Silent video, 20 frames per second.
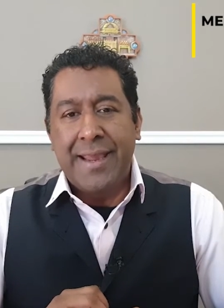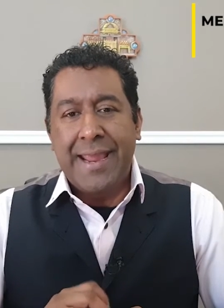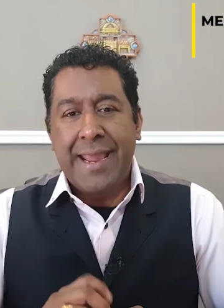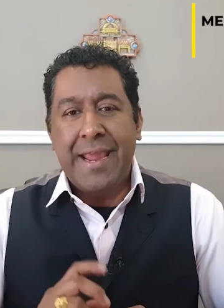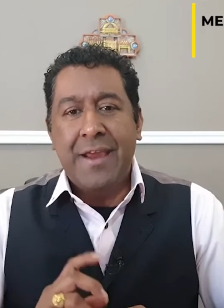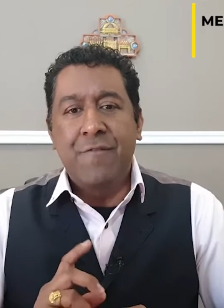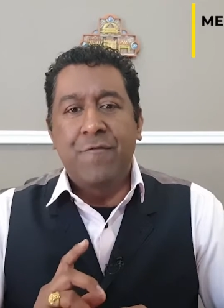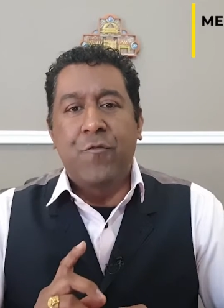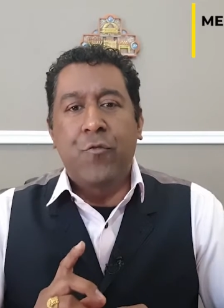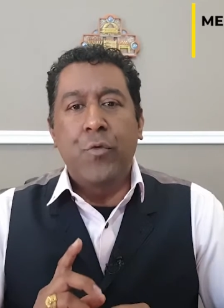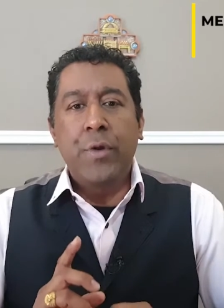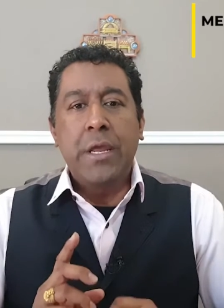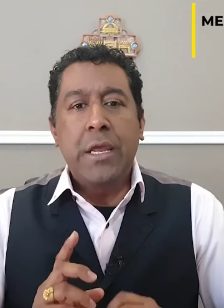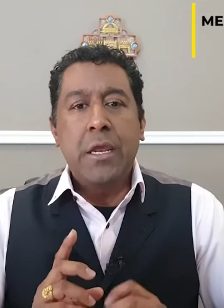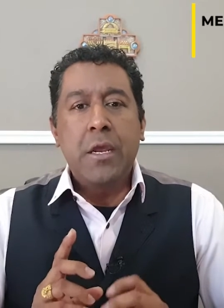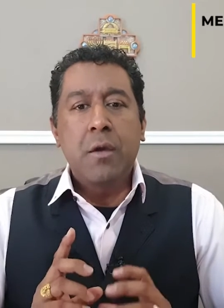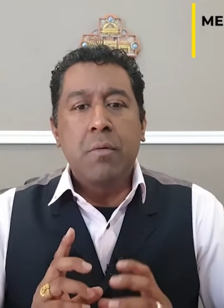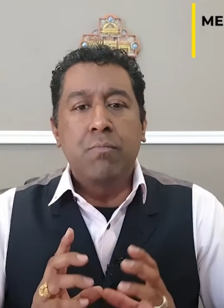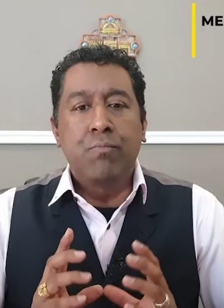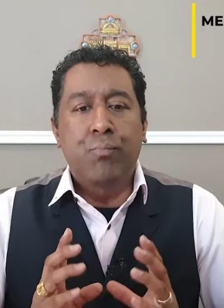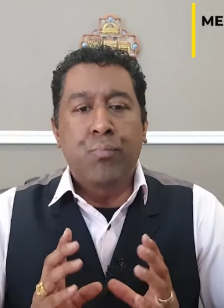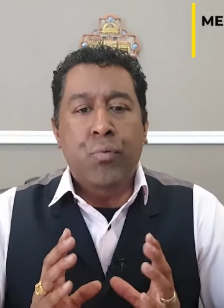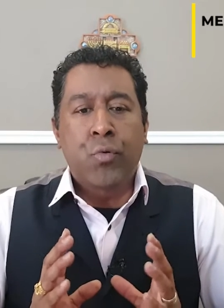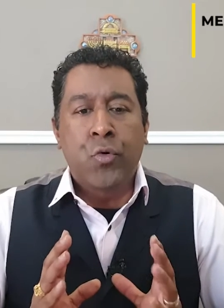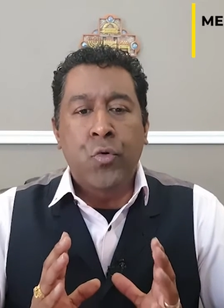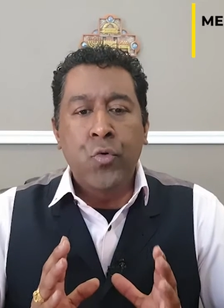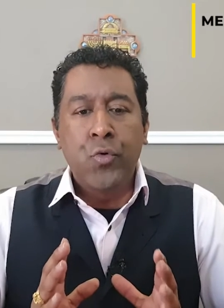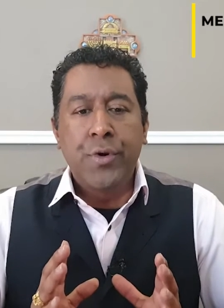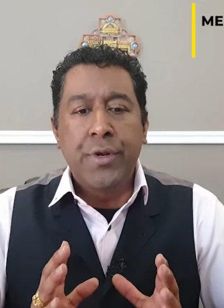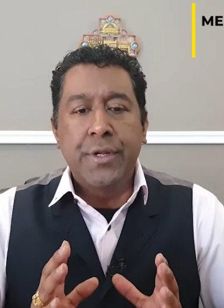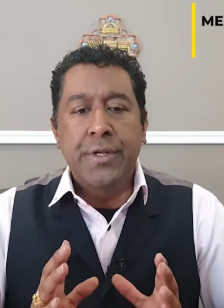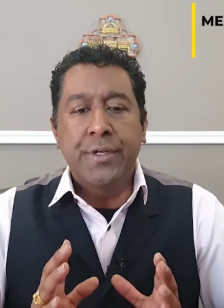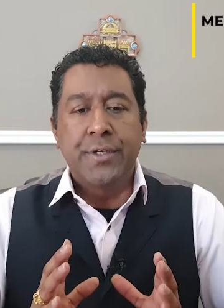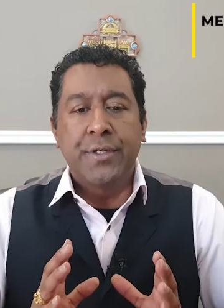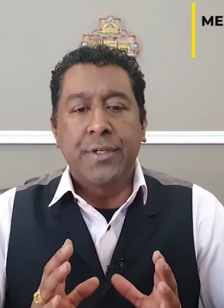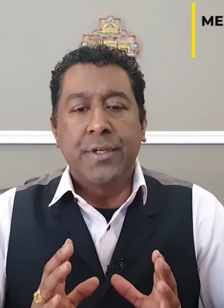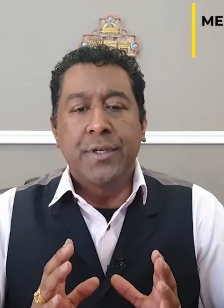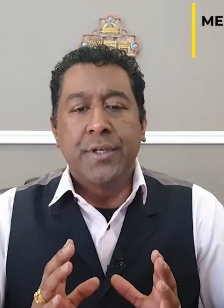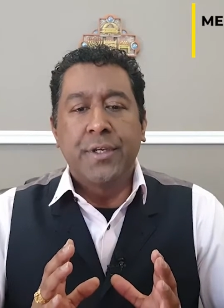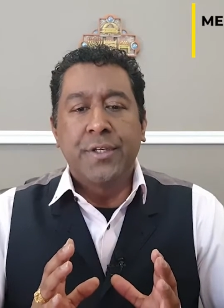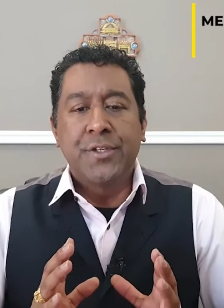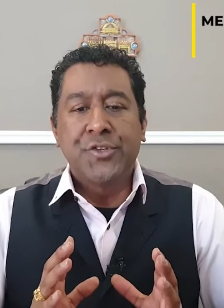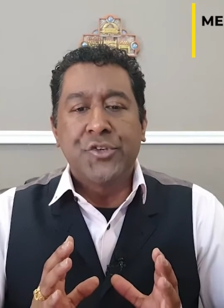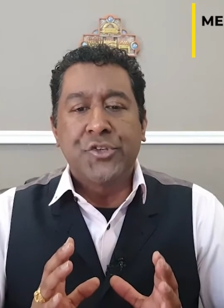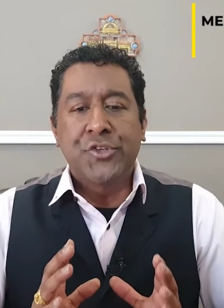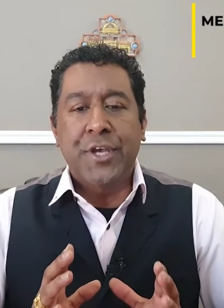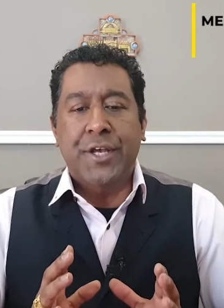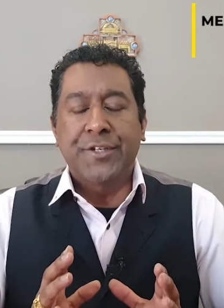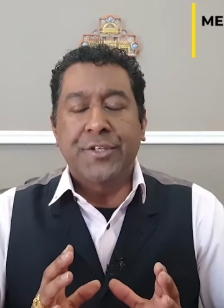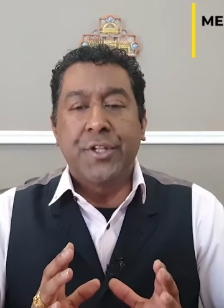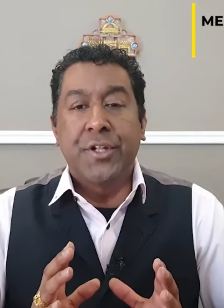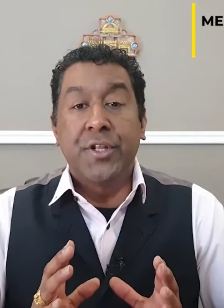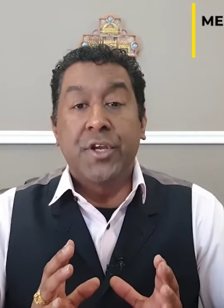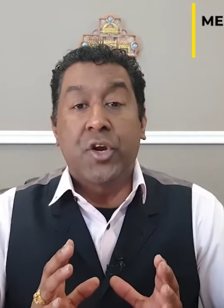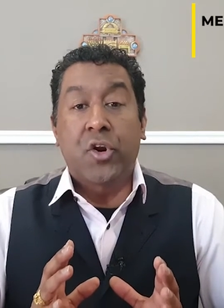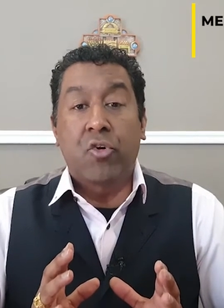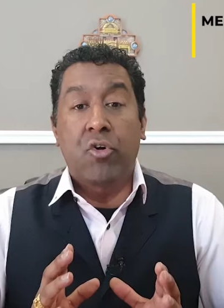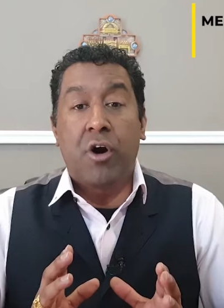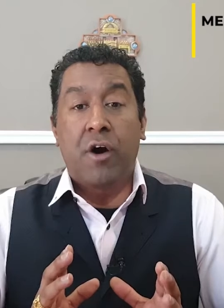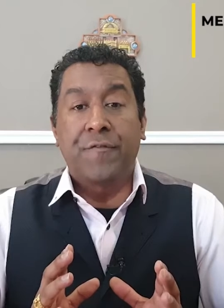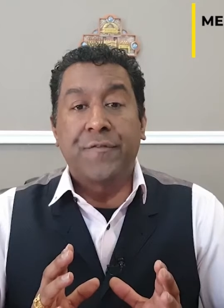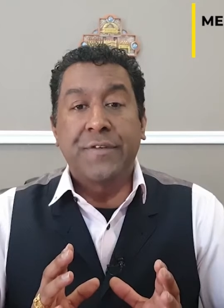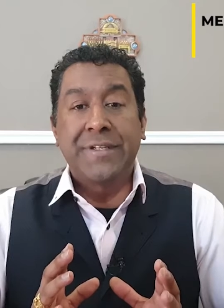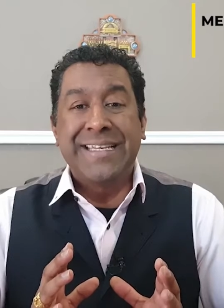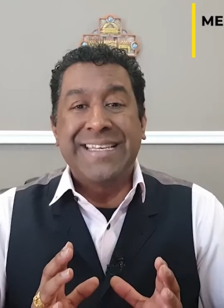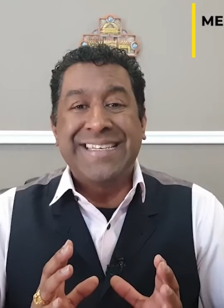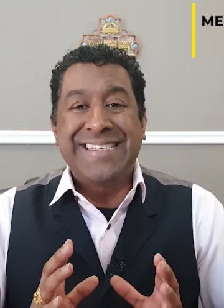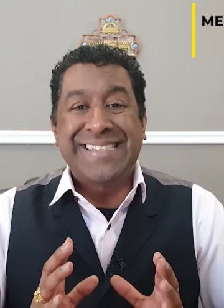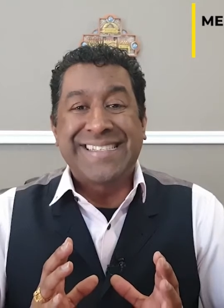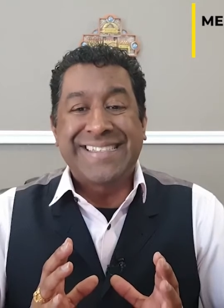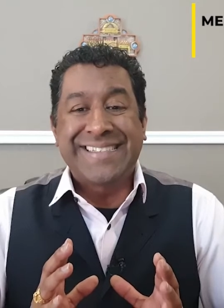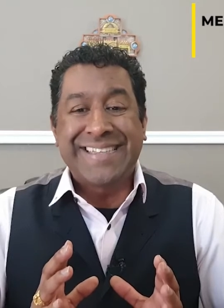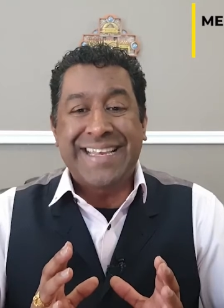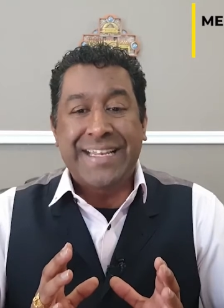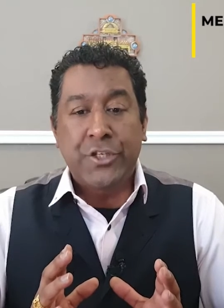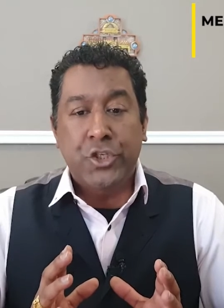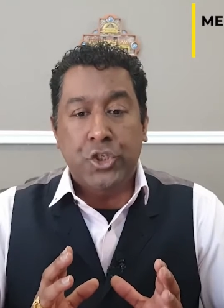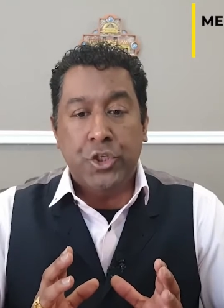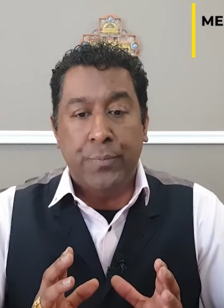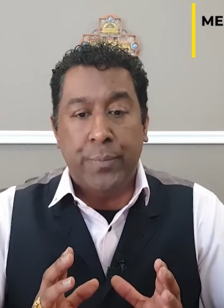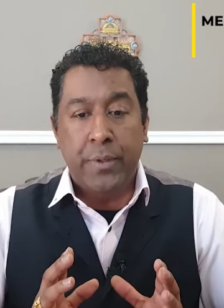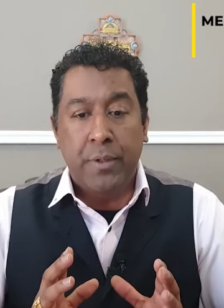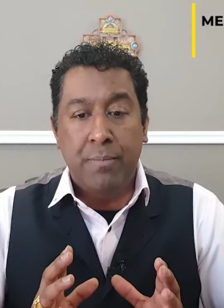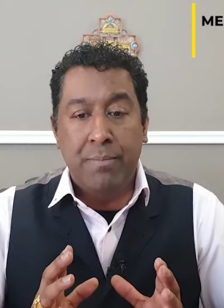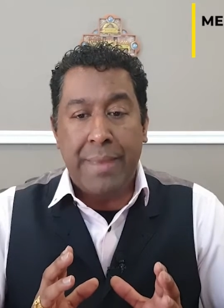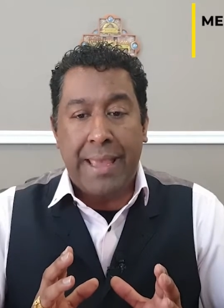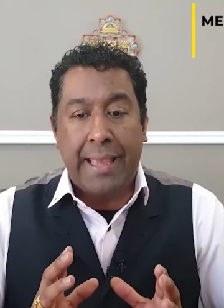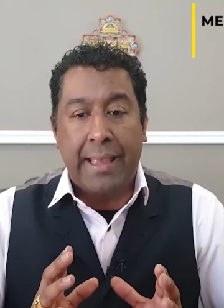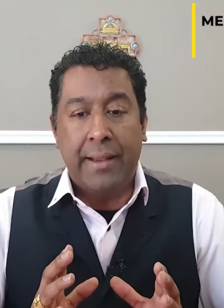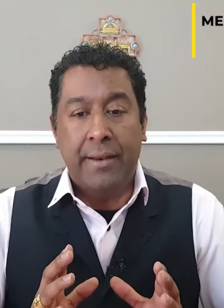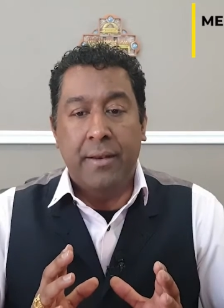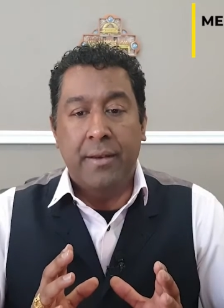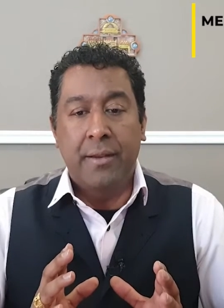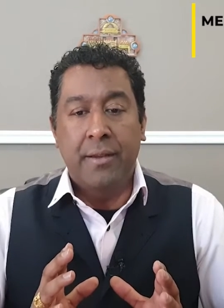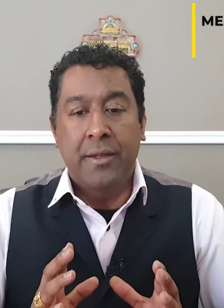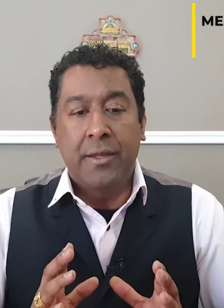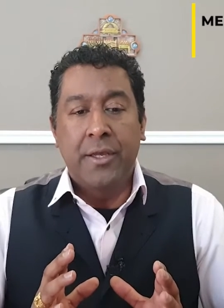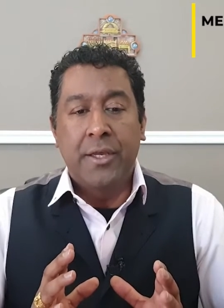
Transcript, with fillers: Every prudent, subtle, crafty, sensible man